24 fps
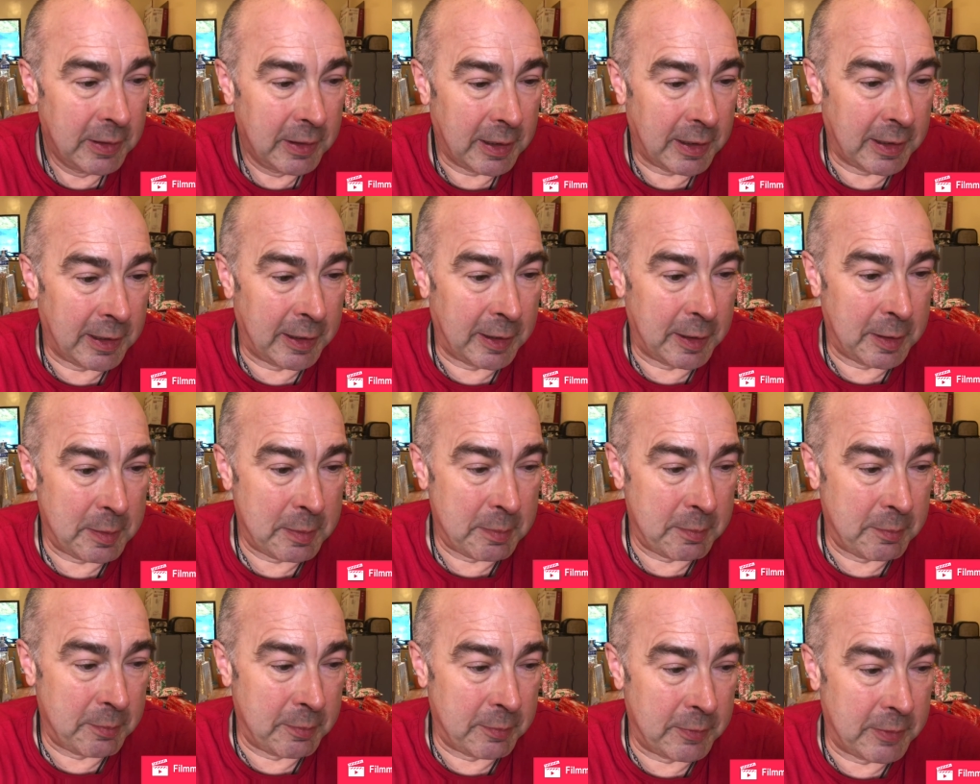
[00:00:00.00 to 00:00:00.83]

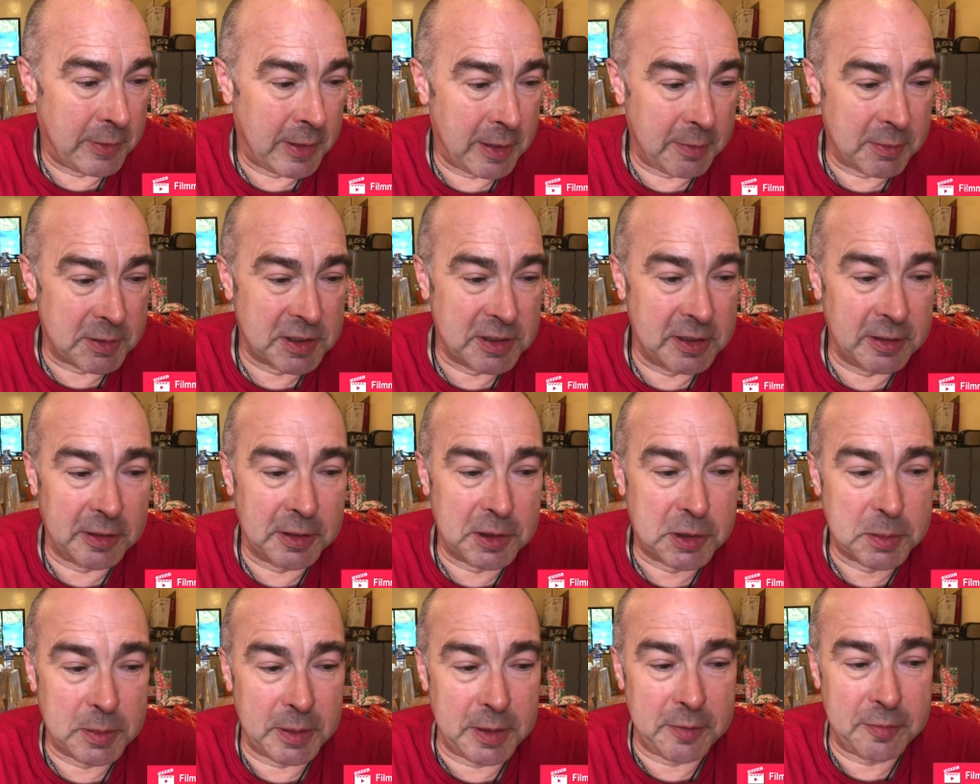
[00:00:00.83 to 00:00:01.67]
There was another
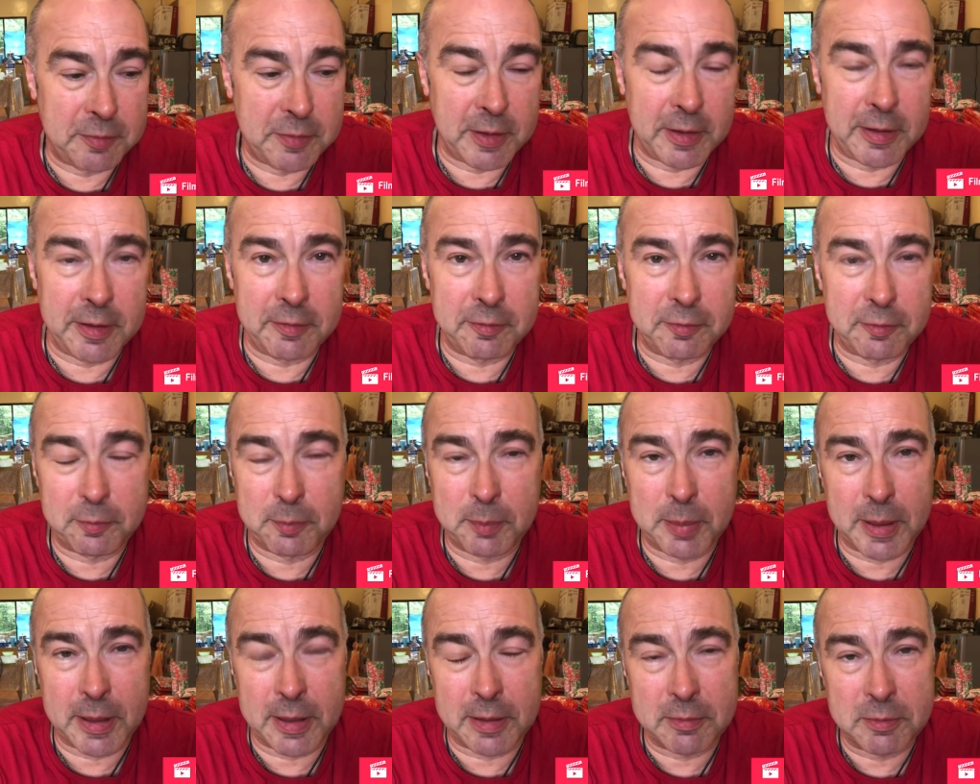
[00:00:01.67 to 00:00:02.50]

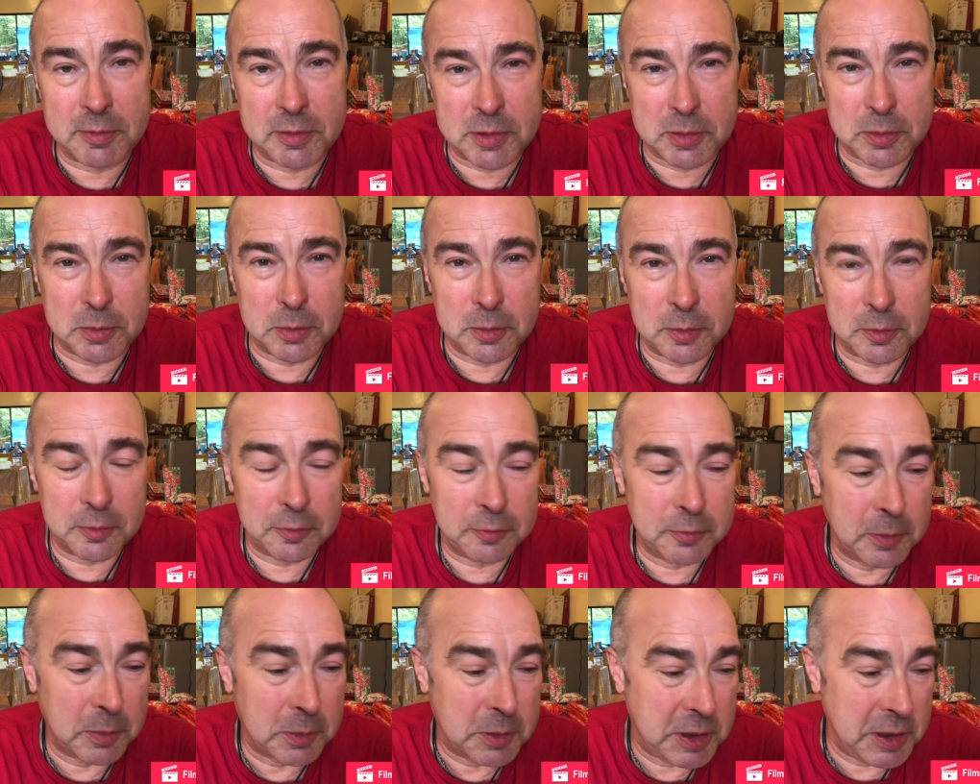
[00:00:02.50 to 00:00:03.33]
£25 or
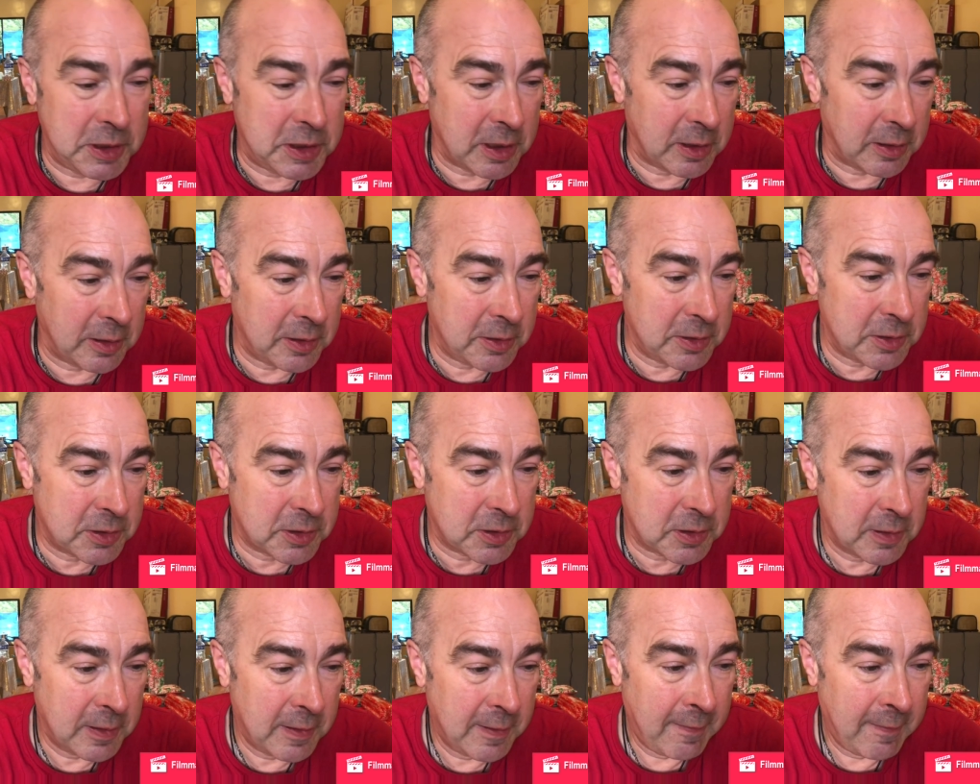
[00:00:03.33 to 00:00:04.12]
$40.